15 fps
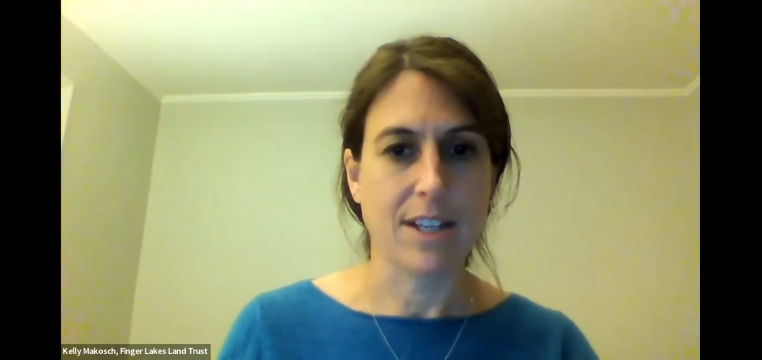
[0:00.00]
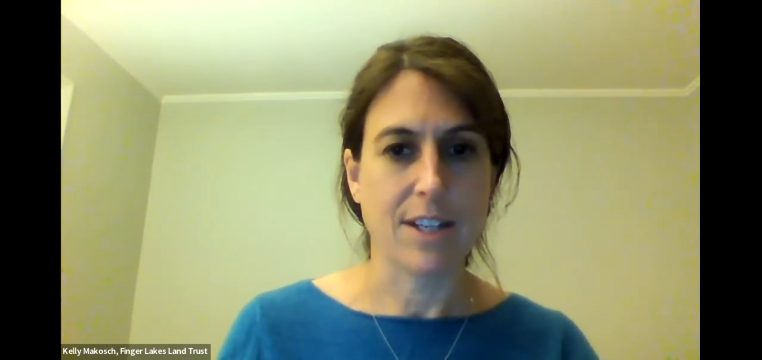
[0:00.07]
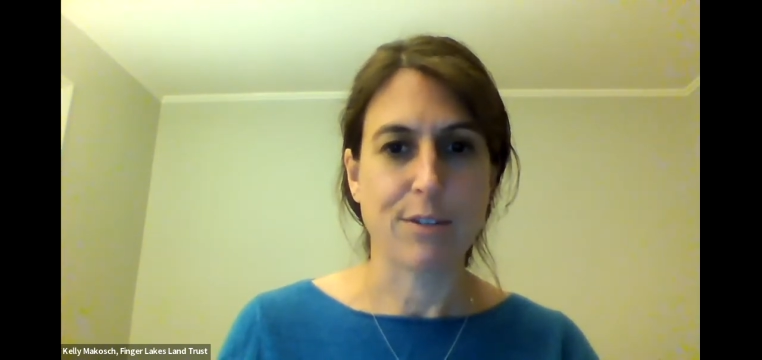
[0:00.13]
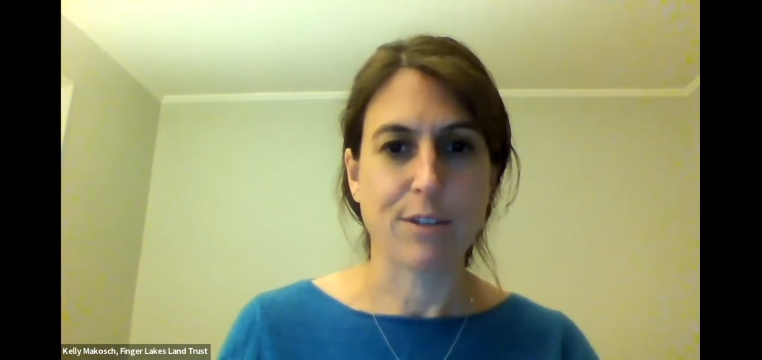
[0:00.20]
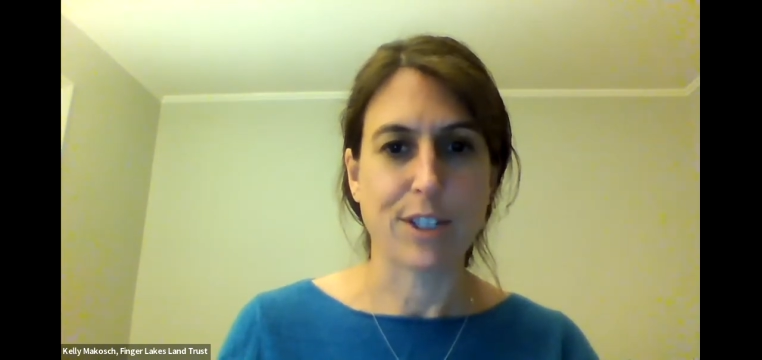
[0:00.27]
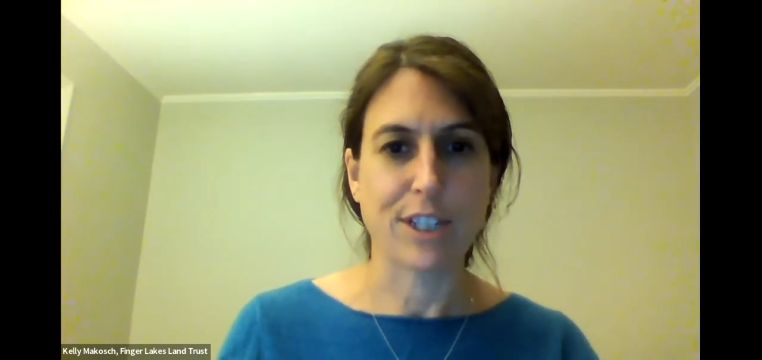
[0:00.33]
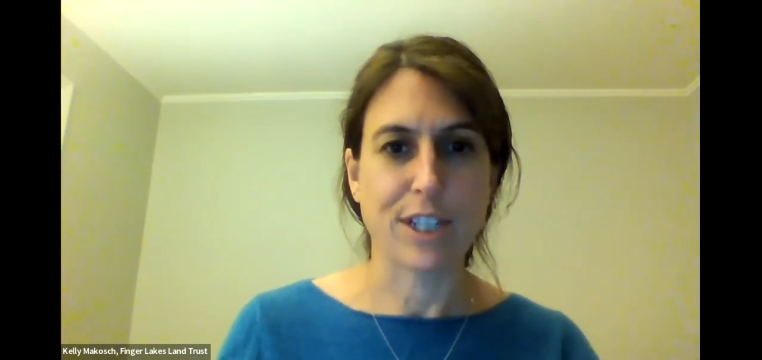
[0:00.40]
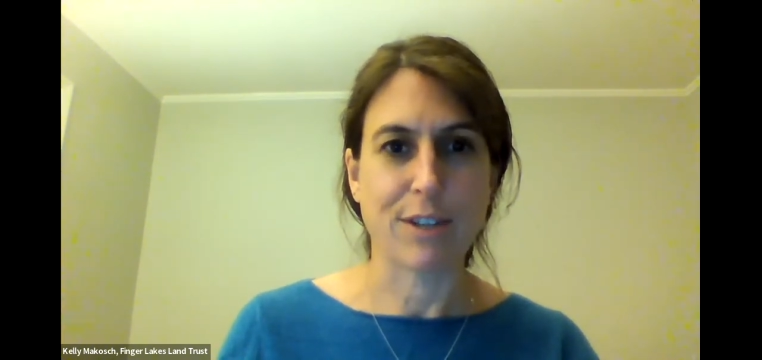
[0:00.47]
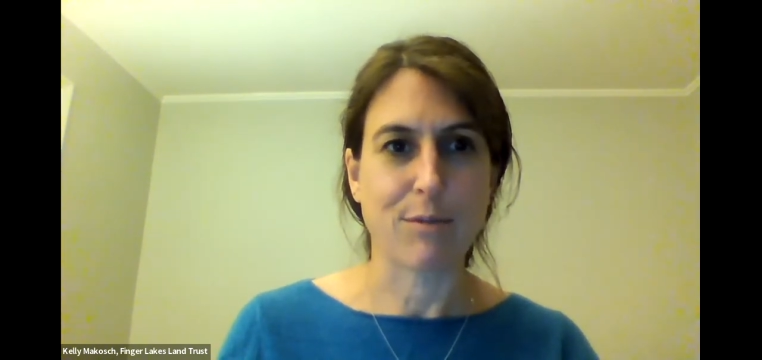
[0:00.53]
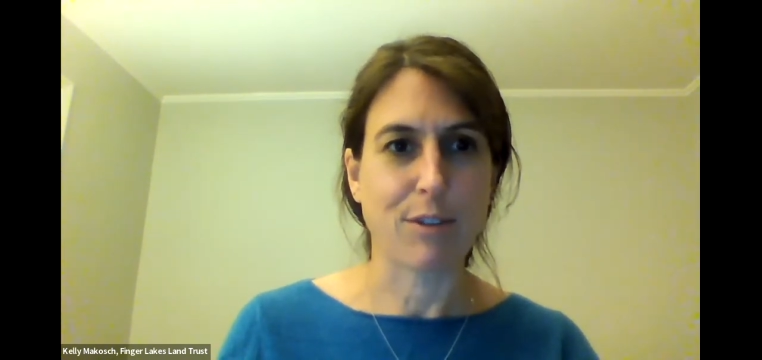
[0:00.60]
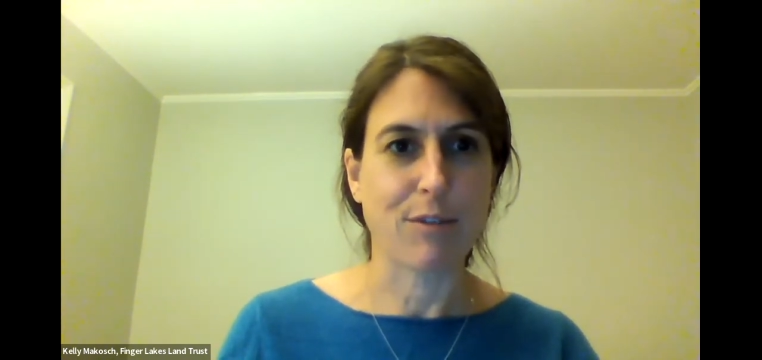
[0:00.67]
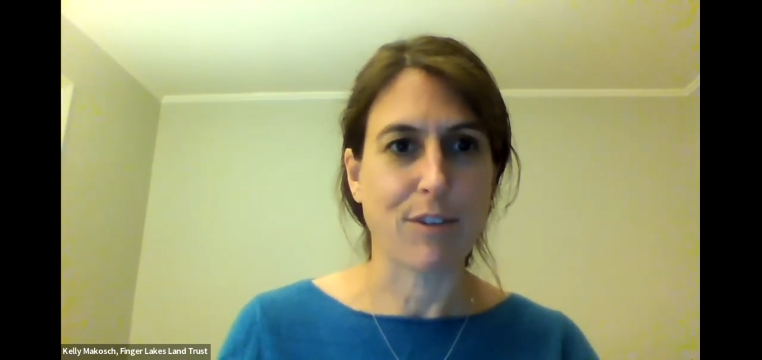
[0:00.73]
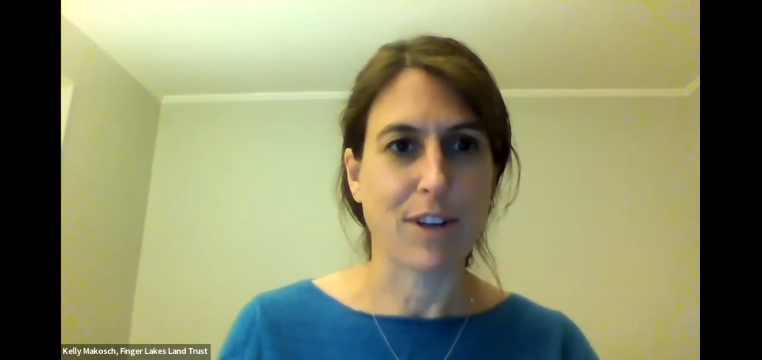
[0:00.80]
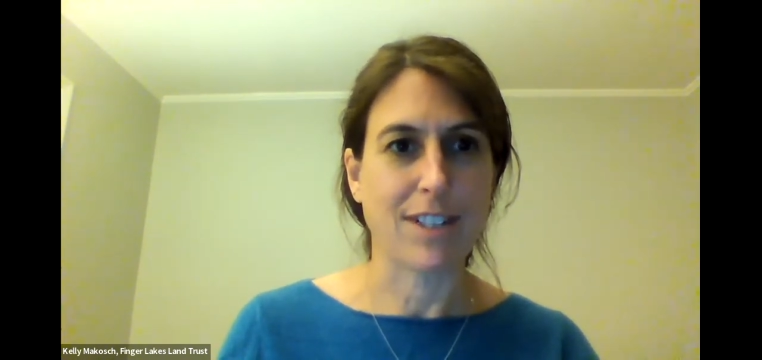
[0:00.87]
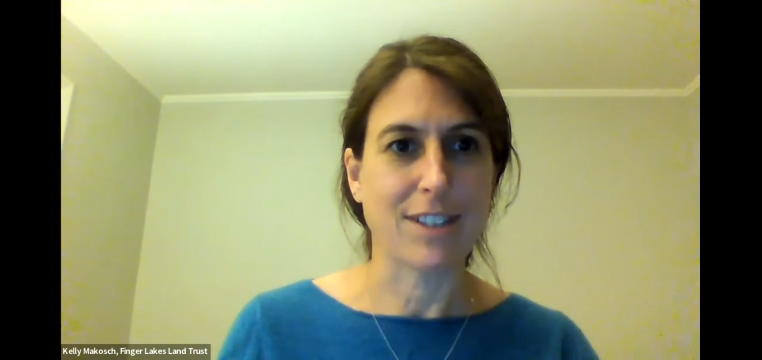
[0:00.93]
you can share it
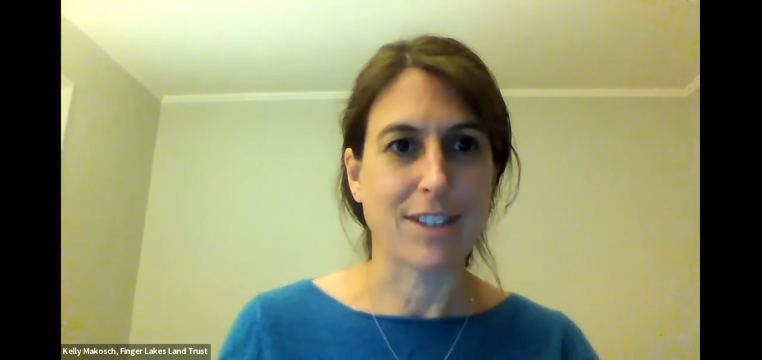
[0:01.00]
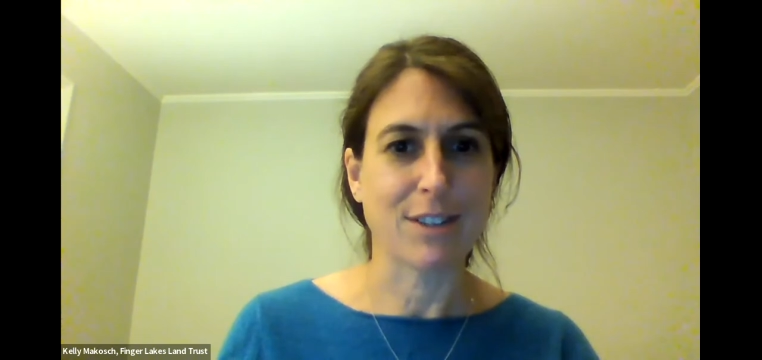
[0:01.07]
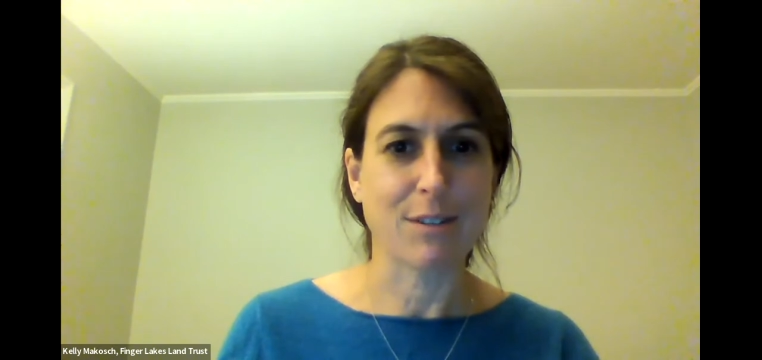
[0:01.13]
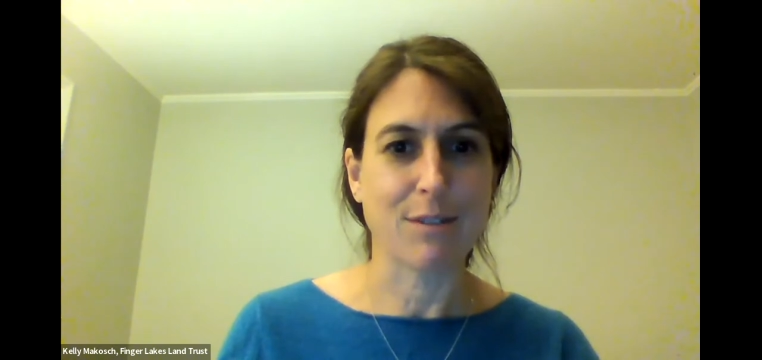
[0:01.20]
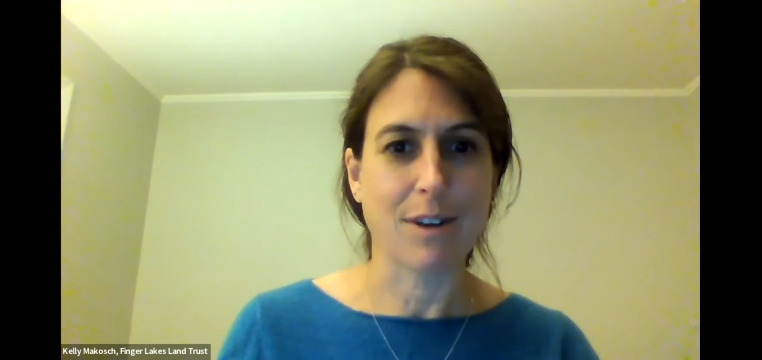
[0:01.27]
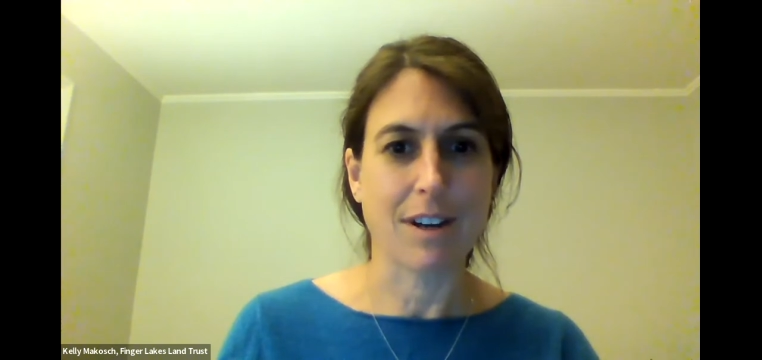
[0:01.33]
with friends who